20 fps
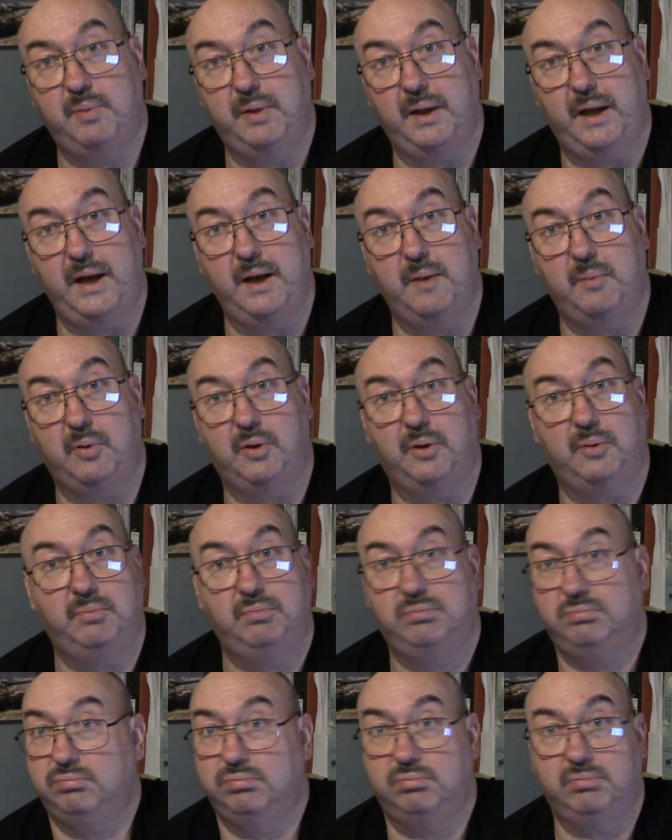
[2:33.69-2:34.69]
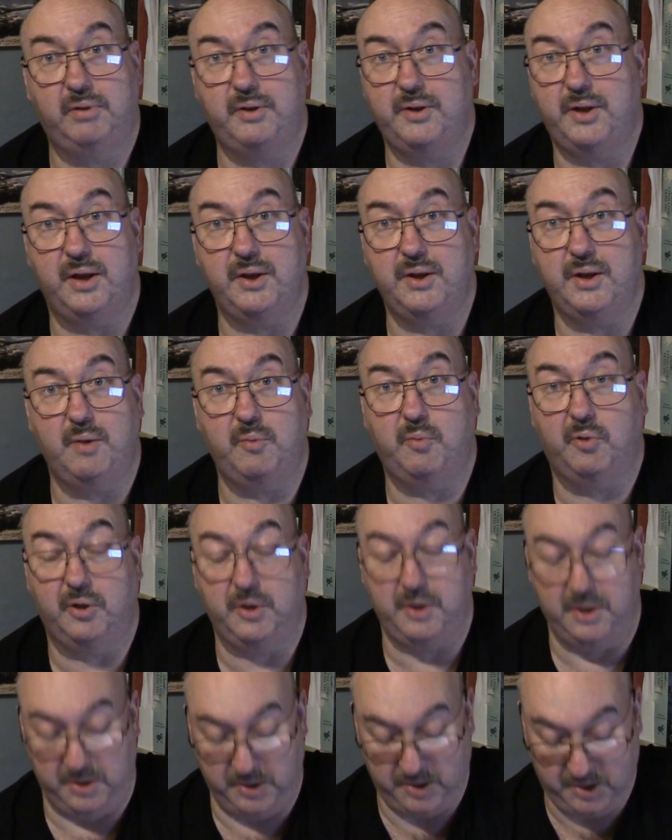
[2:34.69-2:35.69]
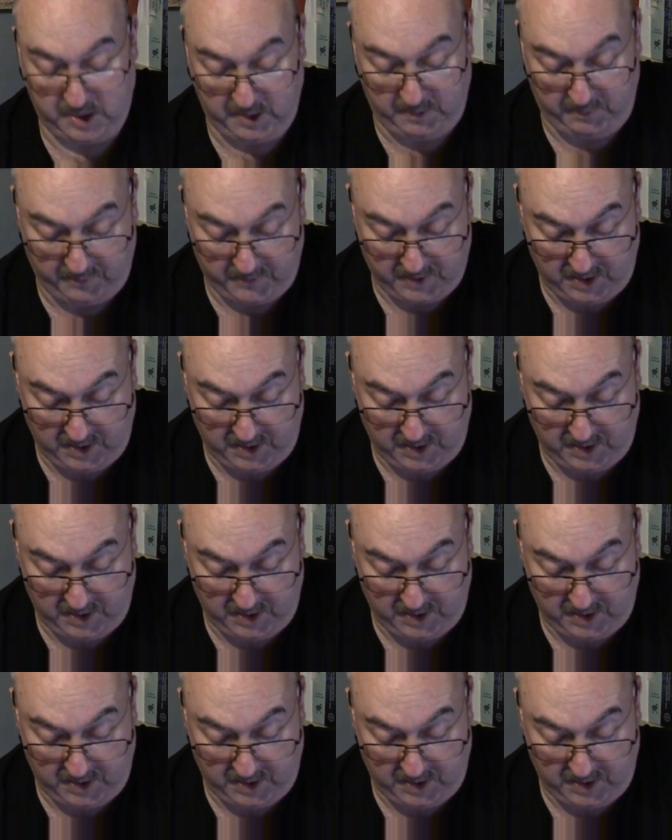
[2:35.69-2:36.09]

playable, they work nicely.